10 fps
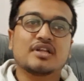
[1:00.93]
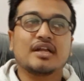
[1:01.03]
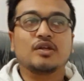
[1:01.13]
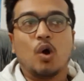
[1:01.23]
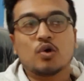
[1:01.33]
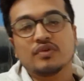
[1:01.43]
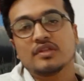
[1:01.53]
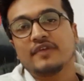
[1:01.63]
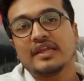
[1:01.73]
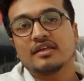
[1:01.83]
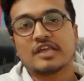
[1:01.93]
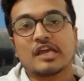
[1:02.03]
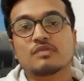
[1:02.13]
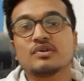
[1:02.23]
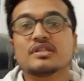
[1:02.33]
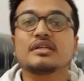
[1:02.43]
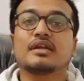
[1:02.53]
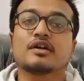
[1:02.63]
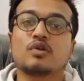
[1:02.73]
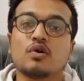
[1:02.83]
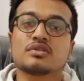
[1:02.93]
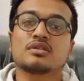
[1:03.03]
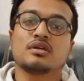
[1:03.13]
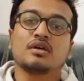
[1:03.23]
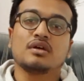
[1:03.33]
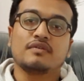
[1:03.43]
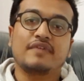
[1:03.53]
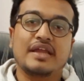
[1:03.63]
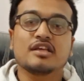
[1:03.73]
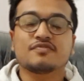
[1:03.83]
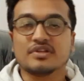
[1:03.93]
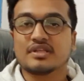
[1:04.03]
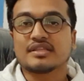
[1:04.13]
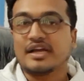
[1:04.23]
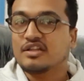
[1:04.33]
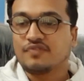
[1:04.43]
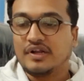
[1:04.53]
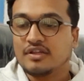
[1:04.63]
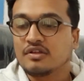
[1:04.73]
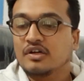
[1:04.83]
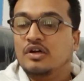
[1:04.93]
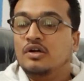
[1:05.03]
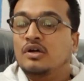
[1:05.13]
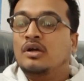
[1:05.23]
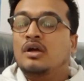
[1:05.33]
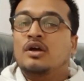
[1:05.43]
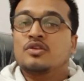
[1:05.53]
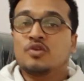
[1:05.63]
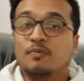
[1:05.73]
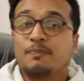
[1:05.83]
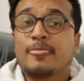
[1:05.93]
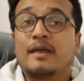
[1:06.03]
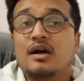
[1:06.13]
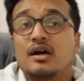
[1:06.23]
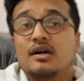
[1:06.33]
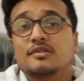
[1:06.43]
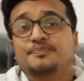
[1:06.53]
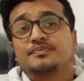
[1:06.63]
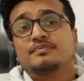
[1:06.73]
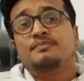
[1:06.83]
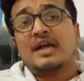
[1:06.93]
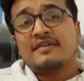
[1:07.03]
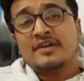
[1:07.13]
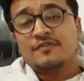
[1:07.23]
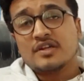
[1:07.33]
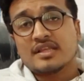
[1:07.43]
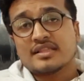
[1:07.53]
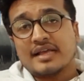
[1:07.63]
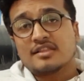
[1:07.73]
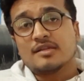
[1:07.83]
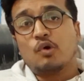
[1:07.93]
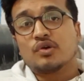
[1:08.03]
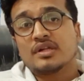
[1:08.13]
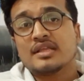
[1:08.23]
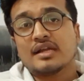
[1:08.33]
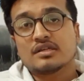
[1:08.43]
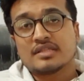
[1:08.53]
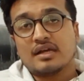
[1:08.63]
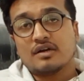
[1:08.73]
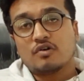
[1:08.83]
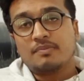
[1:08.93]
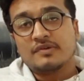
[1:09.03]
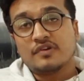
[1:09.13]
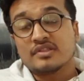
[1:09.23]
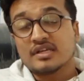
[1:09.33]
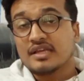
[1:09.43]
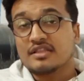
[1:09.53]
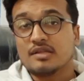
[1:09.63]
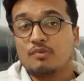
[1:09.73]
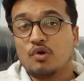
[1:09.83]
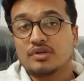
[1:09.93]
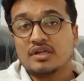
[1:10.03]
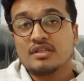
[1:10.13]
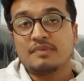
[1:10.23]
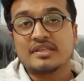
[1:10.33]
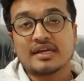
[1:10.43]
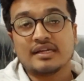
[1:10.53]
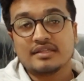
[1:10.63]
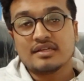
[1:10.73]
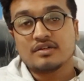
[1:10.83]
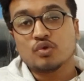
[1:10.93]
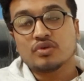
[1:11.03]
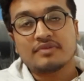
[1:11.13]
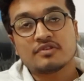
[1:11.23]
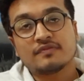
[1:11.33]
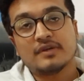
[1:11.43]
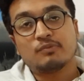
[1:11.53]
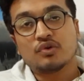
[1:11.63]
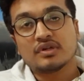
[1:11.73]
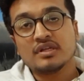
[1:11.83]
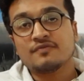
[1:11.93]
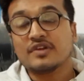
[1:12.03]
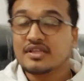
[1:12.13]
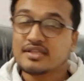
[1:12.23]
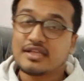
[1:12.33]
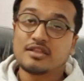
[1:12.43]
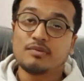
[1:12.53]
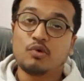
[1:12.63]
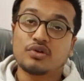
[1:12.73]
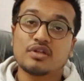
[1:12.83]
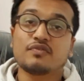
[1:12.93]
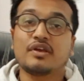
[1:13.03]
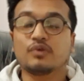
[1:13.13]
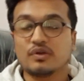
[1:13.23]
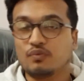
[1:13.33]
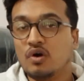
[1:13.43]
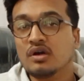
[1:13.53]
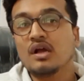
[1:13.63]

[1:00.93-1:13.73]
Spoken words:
I talked with various experts in across various forensic science fields. So private forensic science laboratories and government forensic science laboratories, basically there are two types of laboratories, forensic science laboratories, where you can work,